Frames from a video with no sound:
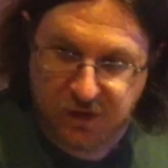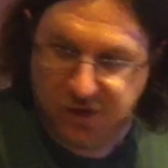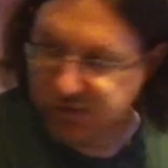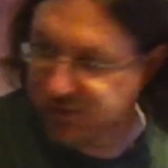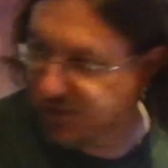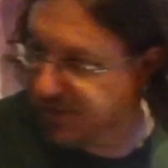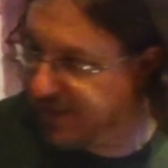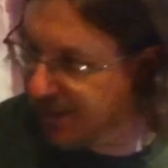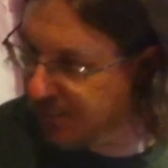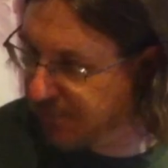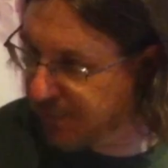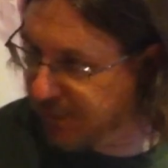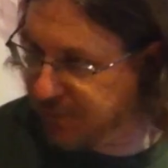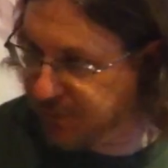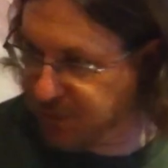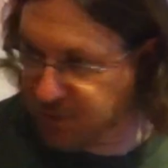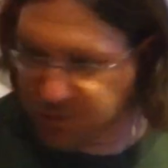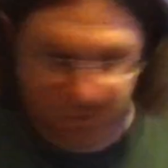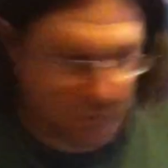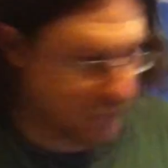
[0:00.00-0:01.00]
So that way
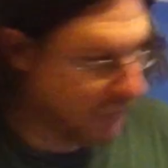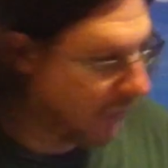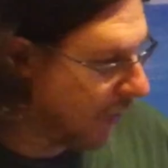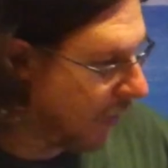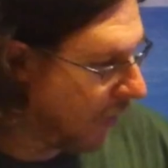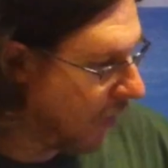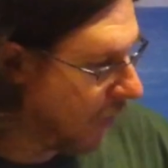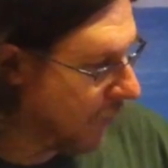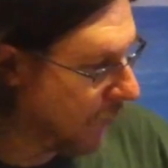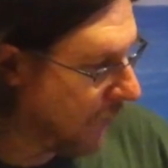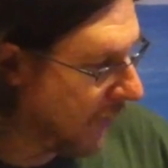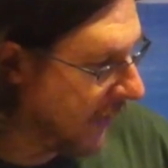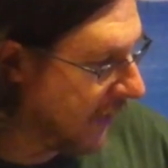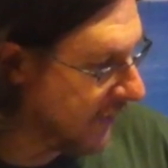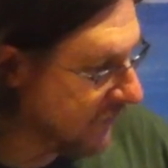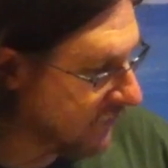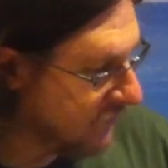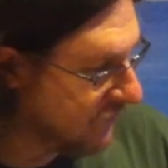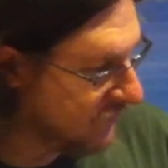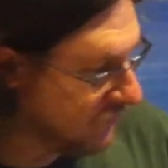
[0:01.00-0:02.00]
when our little car
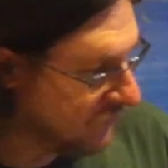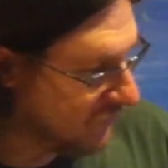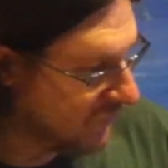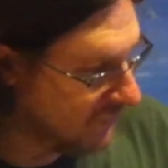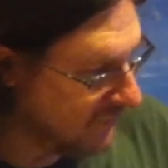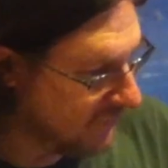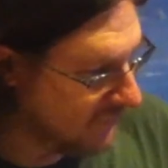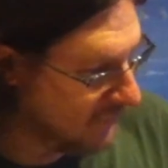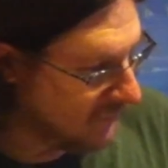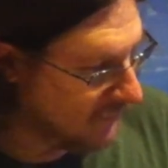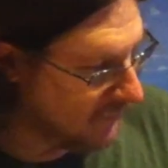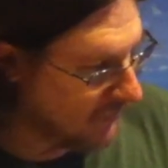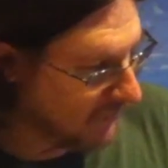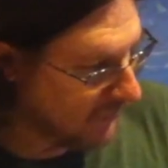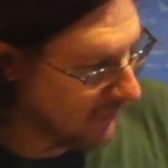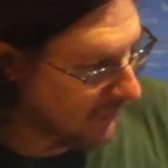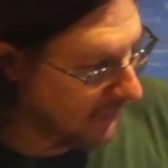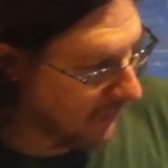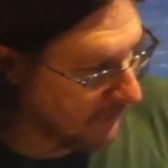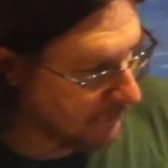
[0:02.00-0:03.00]
rides
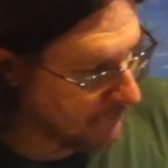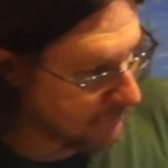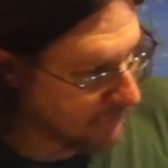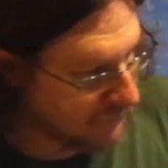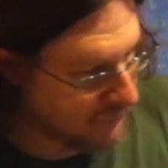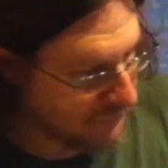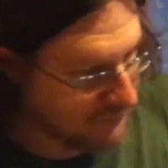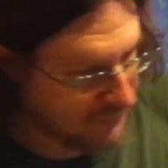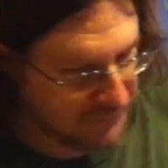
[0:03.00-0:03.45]
up,